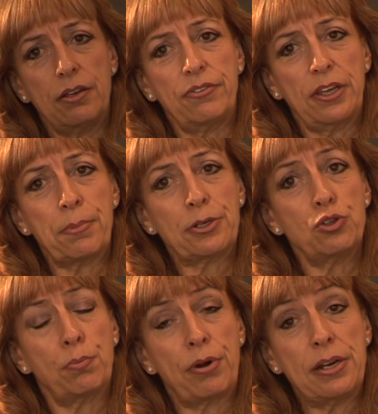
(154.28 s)
if you think about it,
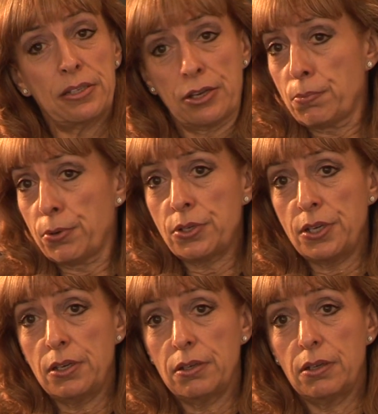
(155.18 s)
your brain is like your
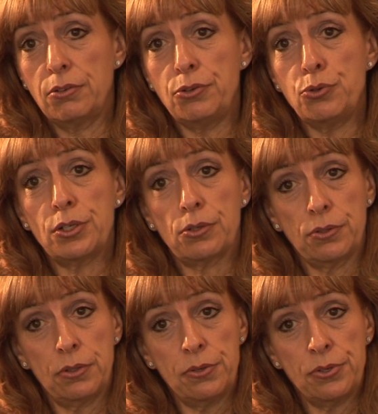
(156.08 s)
body, and you use it
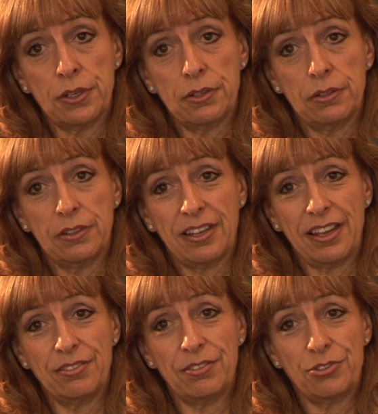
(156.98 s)
or you lose it.
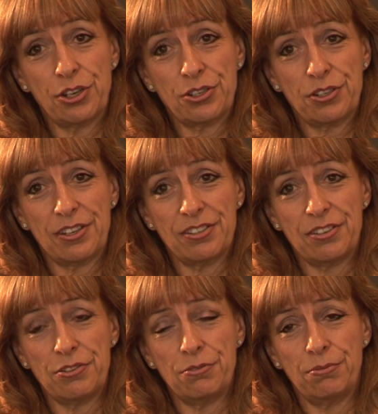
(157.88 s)
And just as
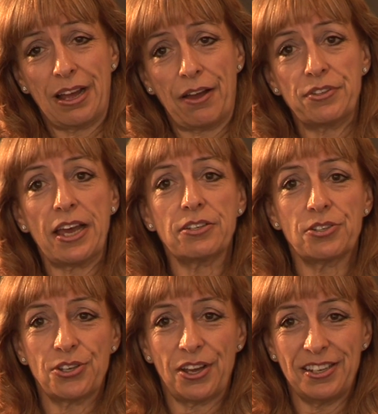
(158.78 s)
you have to
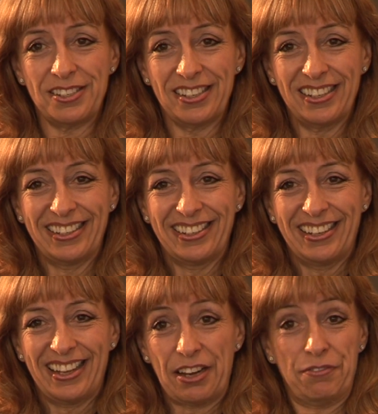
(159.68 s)
exercise,
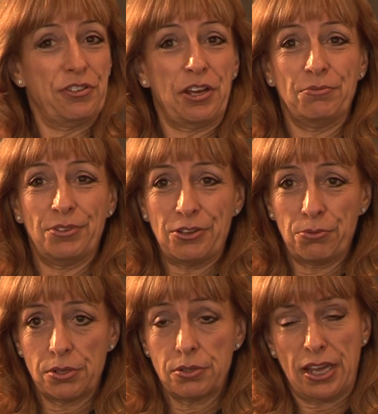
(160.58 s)
and if you don't, then
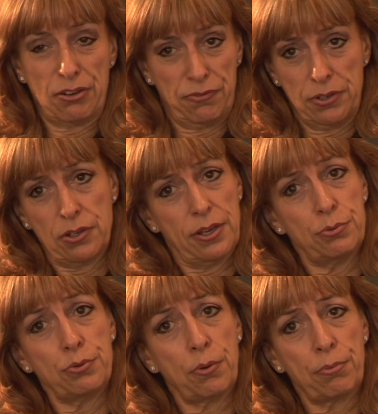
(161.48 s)
your muscles atrophy, so it
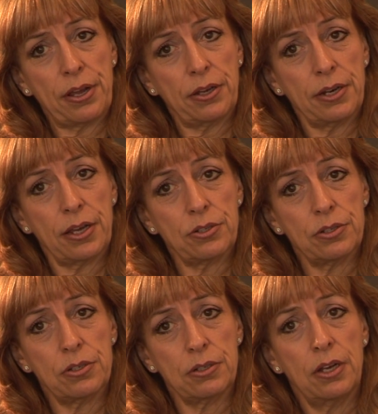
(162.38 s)
is with your brain
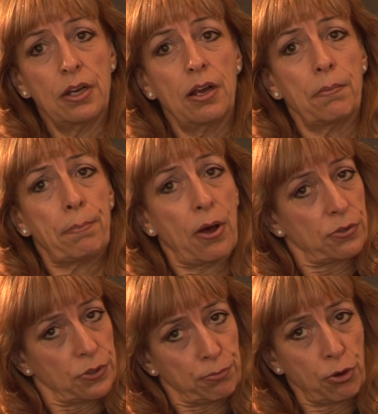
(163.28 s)
connections. And
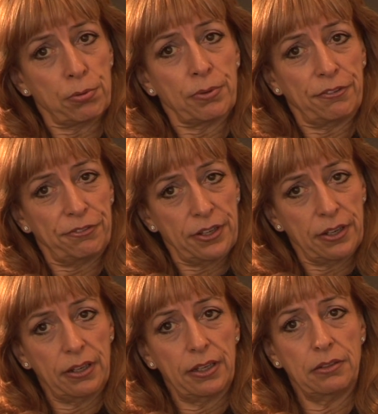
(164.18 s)
part of the problem I
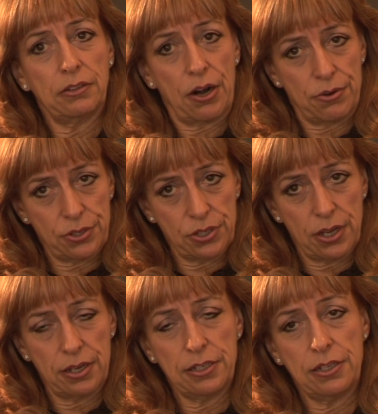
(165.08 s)
fear in current
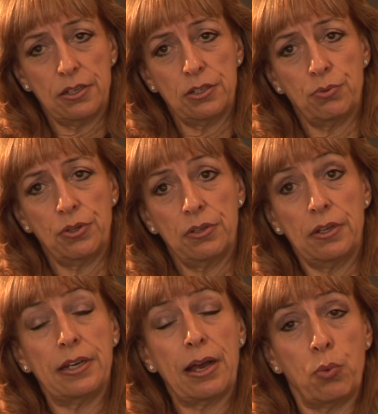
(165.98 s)
society is
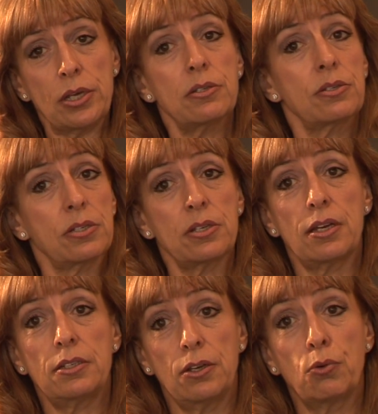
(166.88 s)
in our Western
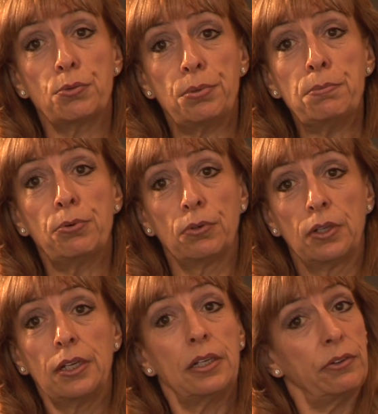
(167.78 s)
society, older people
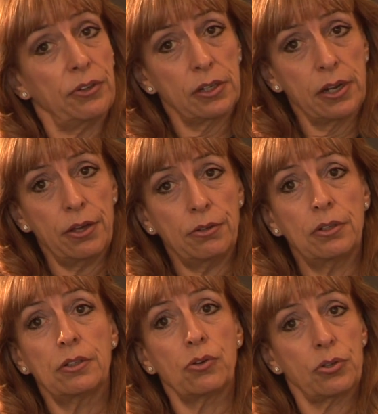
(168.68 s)
living
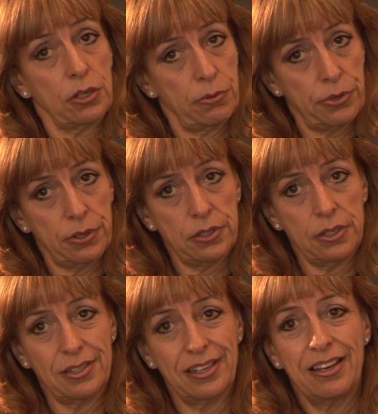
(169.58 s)
alone, not in
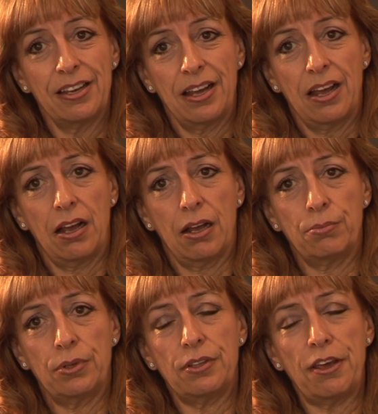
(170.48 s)
communities.
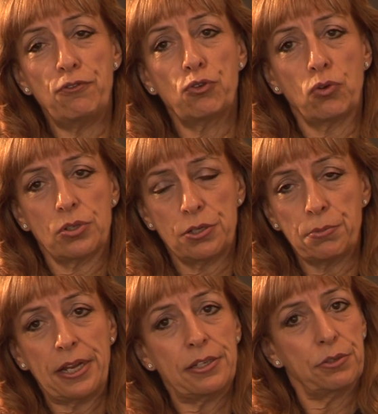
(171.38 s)
If you're not
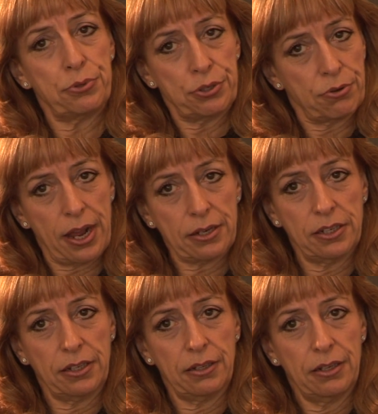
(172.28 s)
stimulating or
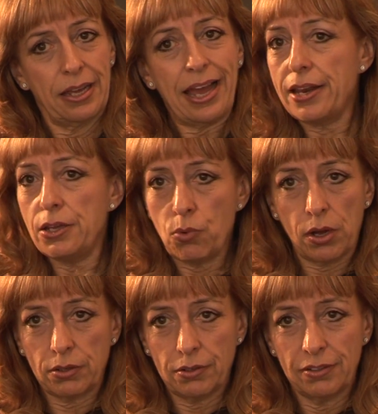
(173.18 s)
interacting,
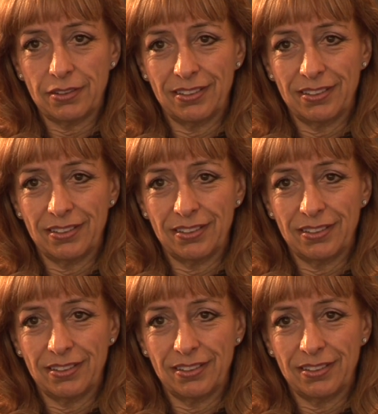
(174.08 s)
anyone